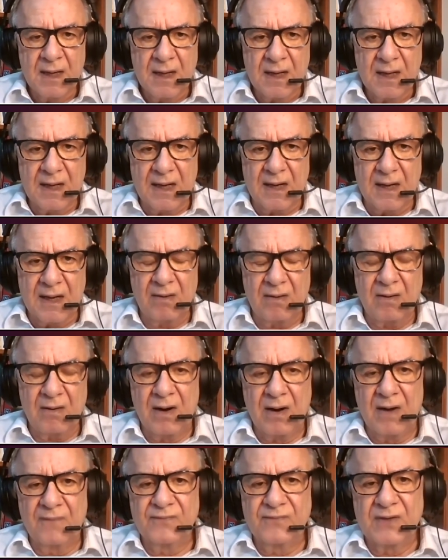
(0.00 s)
Uh,
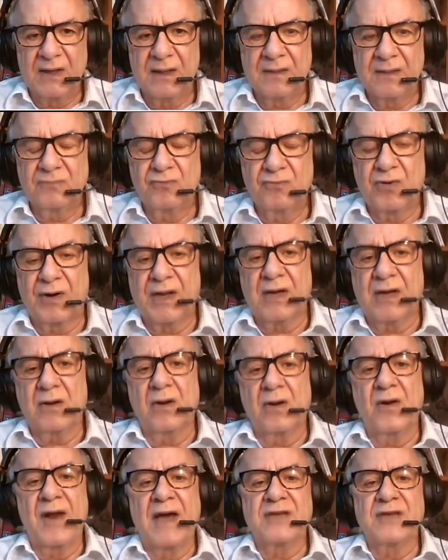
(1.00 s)
of the
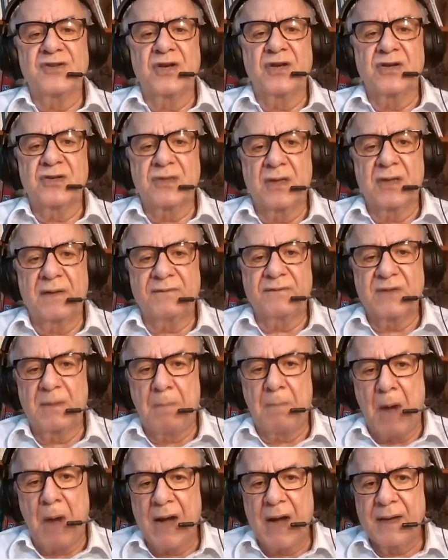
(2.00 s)
recolonization of the
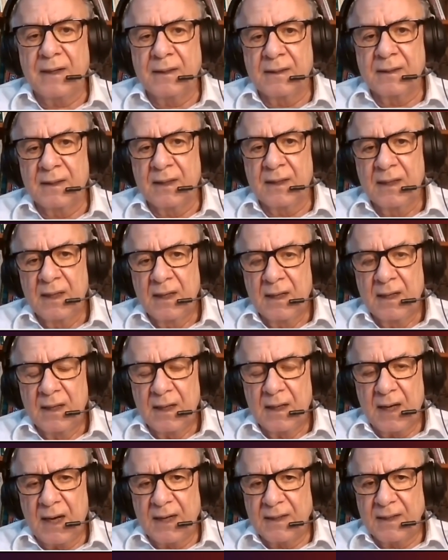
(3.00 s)
mind
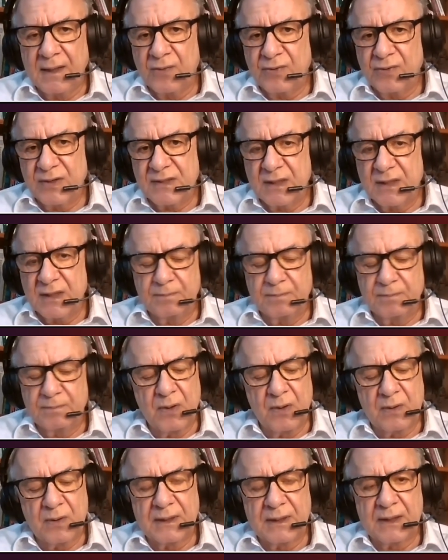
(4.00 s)
uh, in a recent
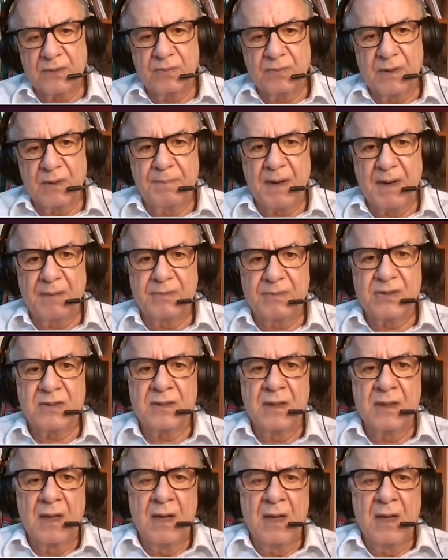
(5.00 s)
book that we published